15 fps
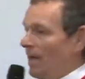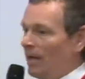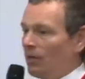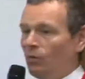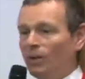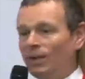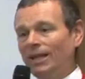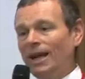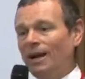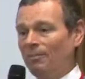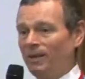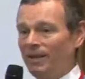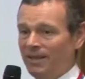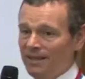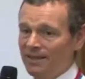And what will
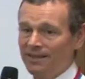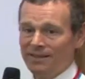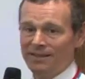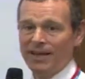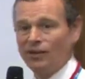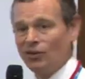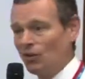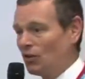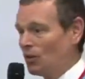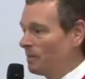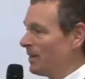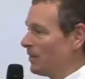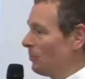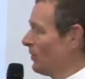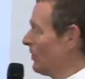happen is the
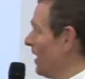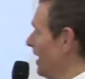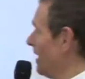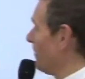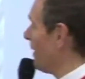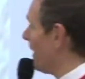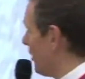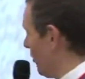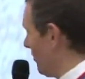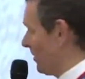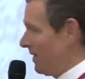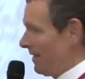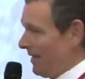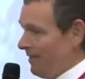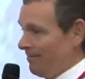endoscopist will take a
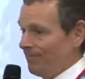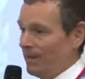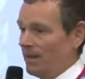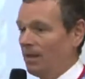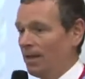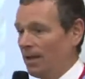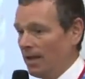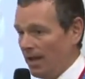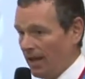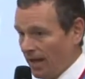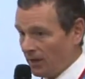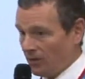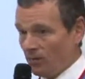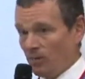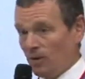biopsy.
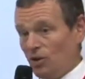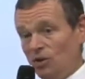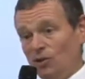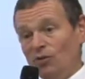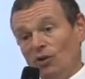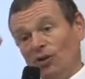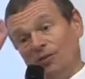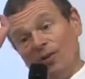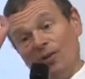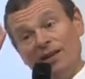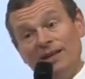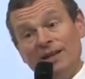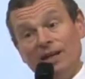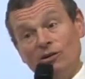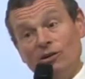And because you've got a very
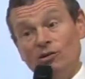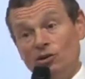narrow